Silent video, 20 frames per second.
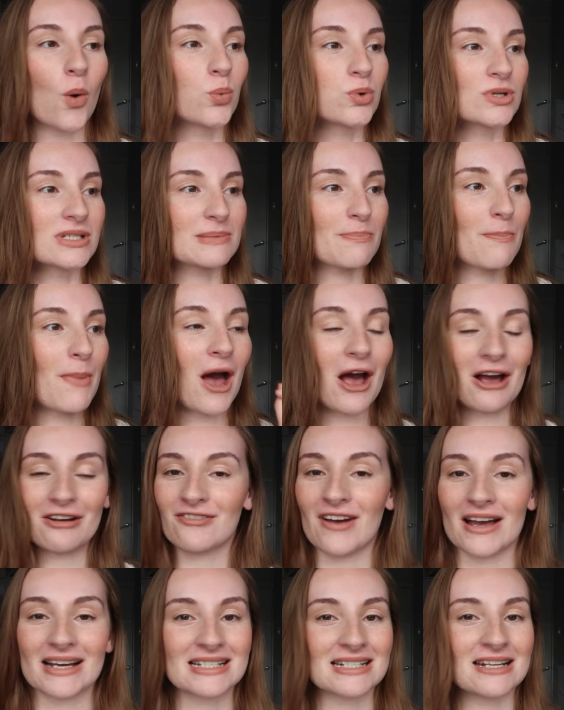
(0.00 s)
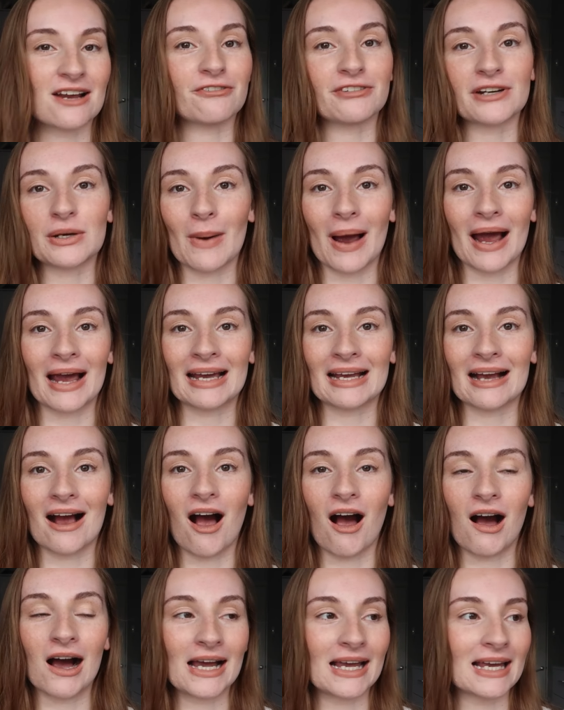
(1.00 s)
was perfect in every way.
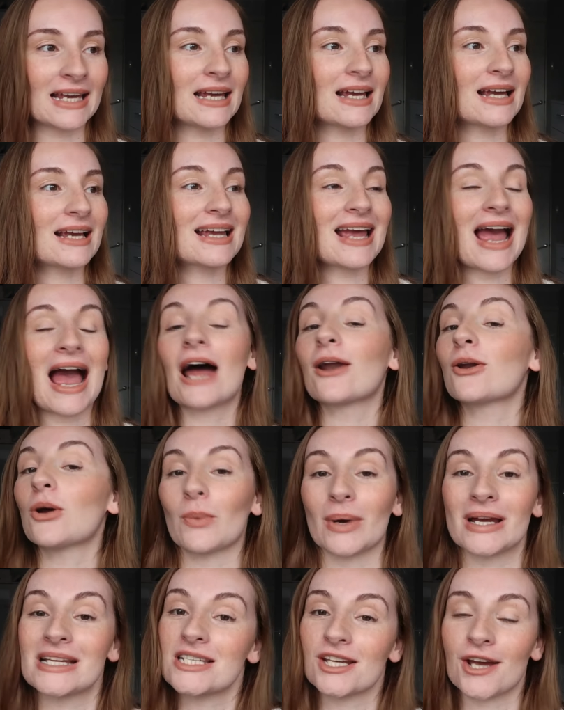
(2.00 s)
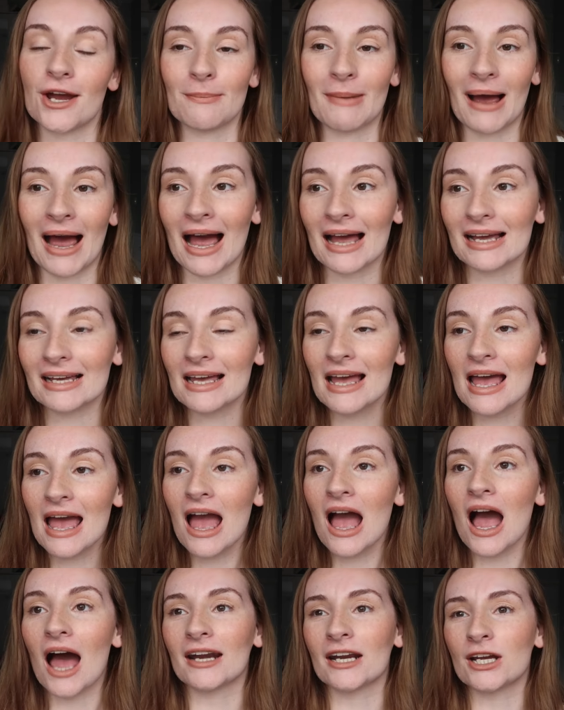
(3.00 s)
I cannot wait to go back.
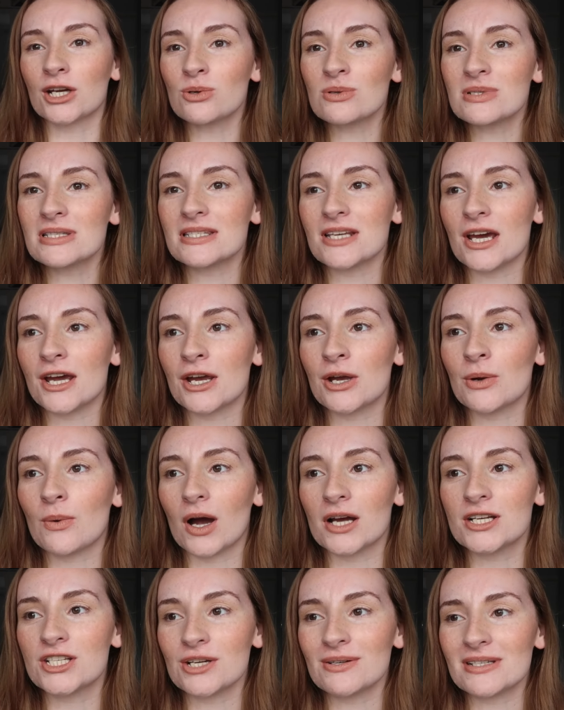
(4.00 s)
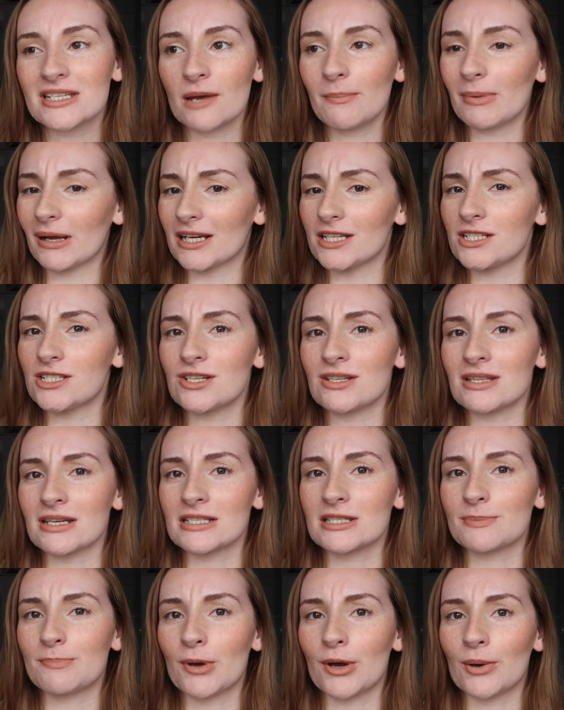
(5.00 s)
And I don't typically do
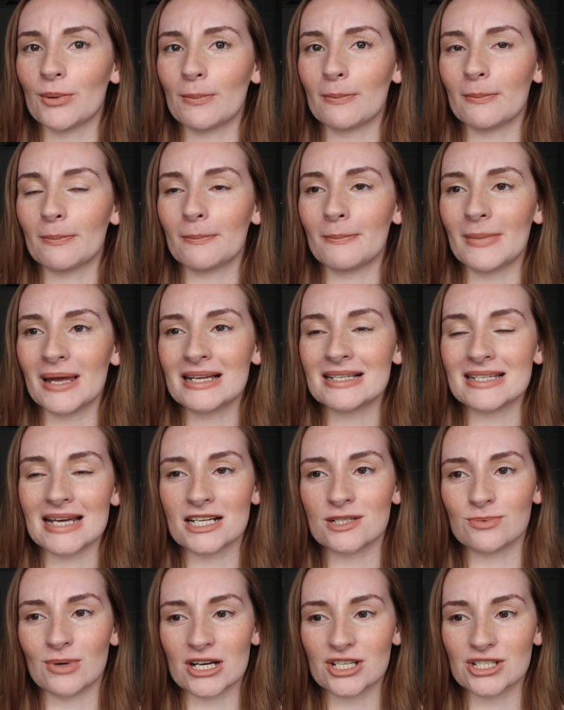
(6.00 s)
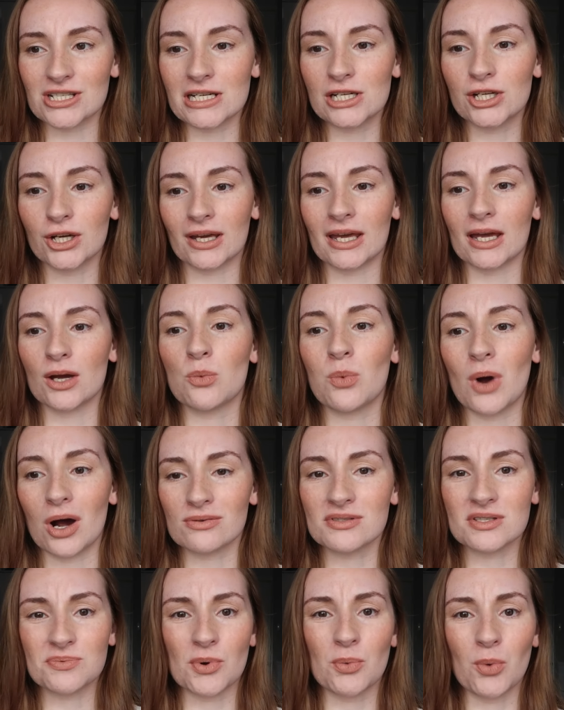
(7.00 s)
this, but me and Dad were actually looking
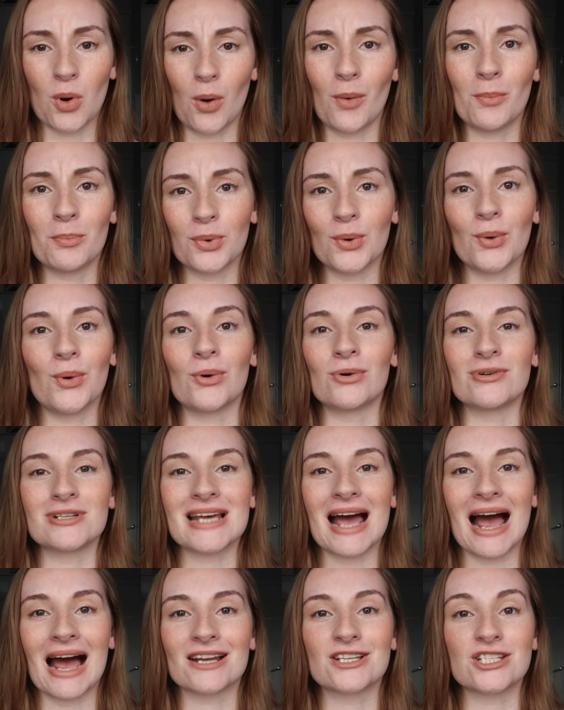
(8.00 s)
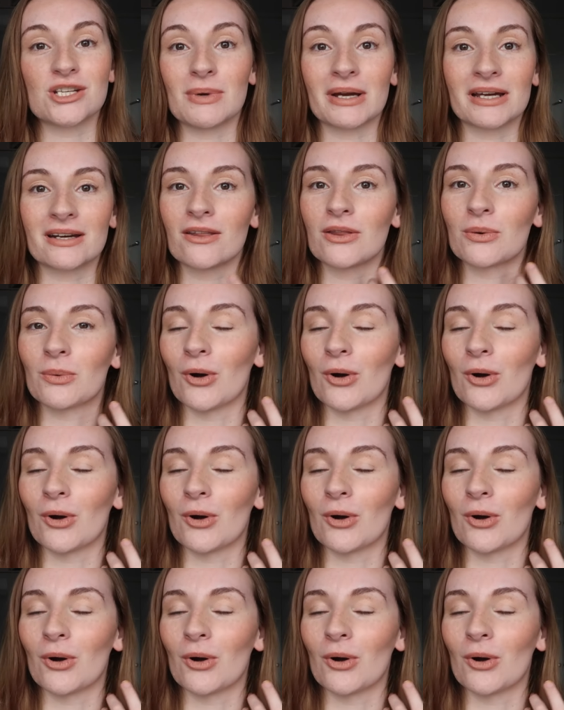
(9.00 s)
whilst we were on board at doing another